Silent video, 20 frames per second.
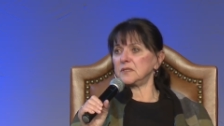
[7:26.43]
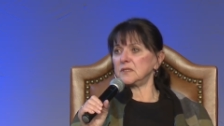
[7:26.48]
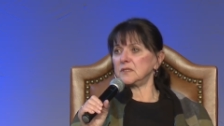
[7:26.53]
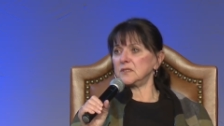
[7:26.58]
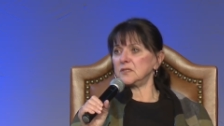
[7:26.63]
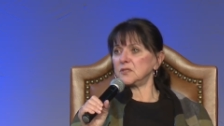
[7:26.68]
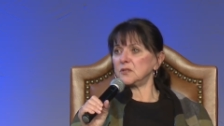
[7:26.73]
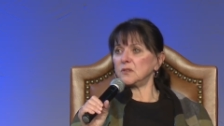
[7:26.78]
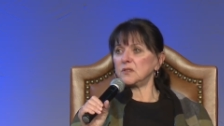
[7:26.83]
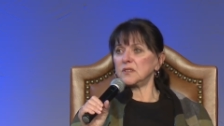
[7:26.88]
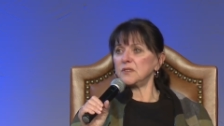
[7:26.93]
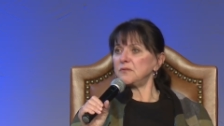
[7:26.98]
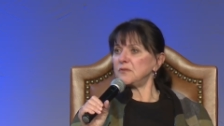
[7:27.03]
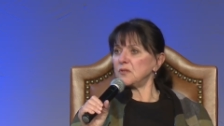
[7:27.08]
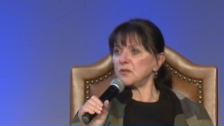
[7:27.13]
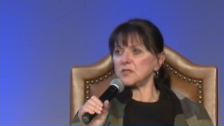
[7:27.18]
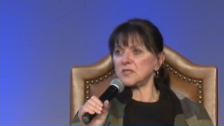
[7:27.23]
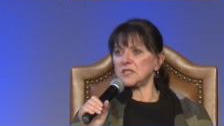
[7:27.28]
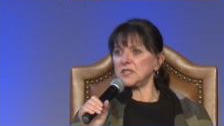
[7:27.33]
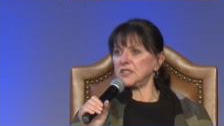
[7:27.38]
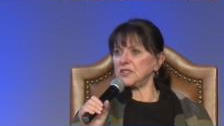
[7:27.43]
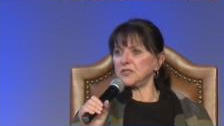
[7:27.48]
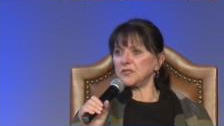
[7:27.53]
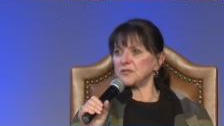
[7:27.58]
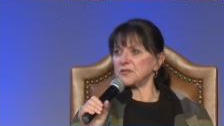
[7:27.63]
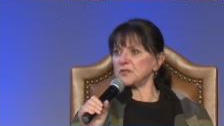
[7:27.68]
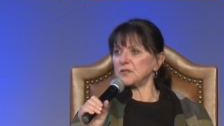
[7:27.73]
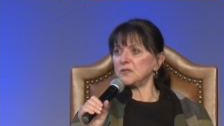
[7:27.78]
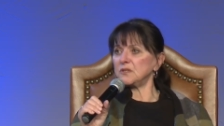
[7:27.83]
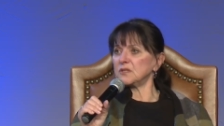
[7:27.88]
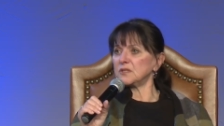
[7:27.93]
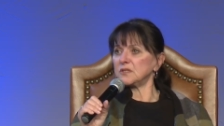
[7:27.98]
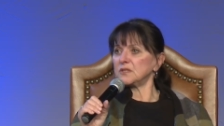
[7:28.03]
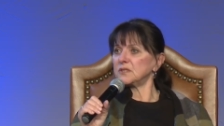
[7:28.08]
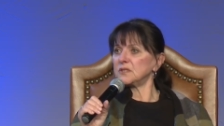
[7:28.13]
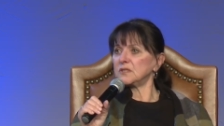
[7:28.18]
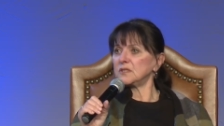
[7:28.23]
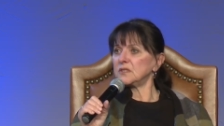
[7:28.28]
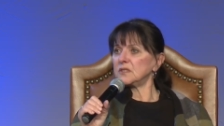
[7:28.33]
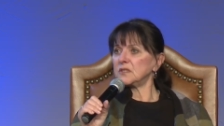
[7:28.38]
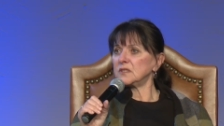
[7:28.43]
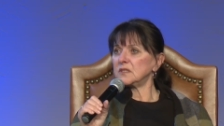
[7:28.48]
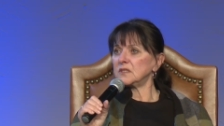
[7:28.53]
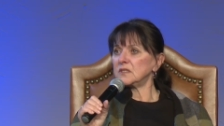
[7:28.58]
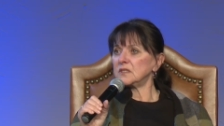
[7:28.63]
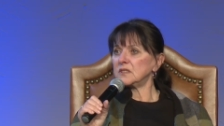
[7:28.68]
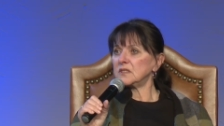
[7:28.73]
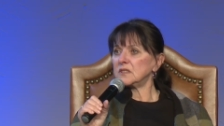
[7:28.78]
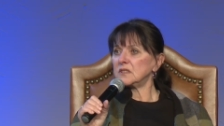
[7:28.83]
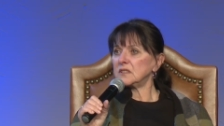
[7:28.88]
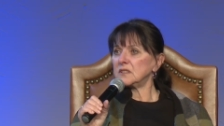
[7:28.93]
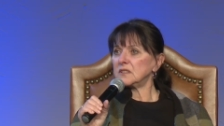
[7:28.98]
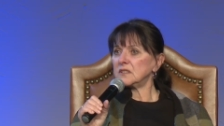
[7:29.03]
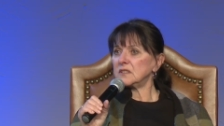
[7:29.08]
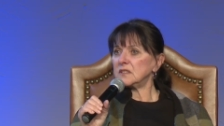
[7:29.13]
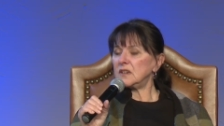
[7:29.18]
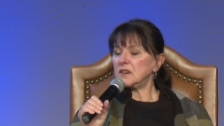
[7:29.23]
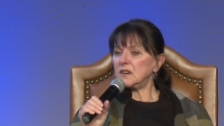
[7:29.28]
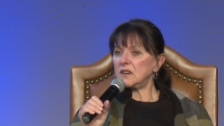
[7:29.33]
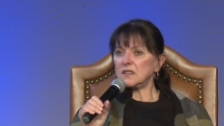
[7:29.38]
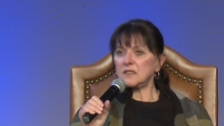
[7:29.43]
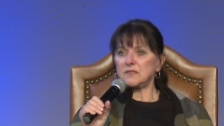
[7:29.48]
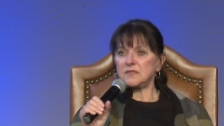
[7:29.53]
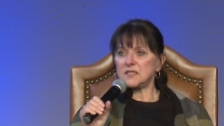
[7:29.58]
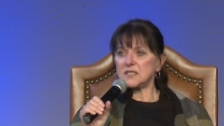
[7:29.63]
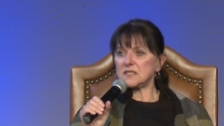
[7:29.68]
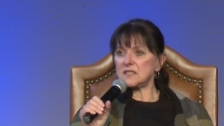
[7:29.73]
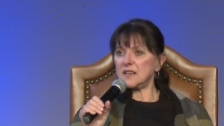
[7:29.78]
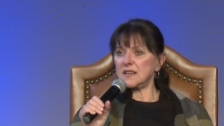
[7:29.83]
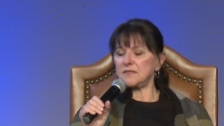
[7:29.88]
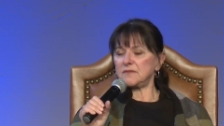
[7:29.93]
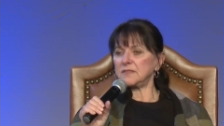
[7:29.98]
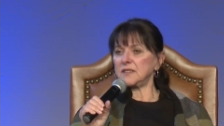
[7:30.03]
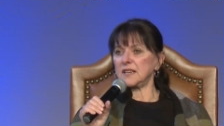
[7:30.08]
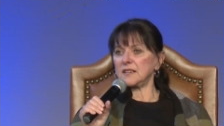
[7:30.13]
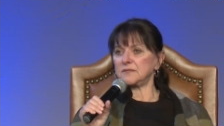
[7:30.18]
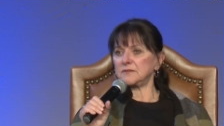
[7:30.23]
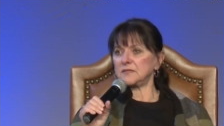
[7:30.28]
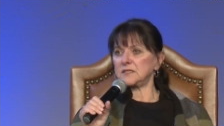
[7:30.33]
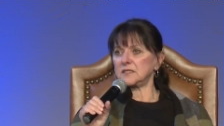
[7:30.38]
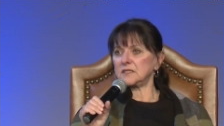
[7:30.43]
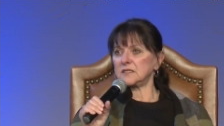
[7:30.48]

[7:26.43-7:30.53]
He's only 14 years old. All of his life left.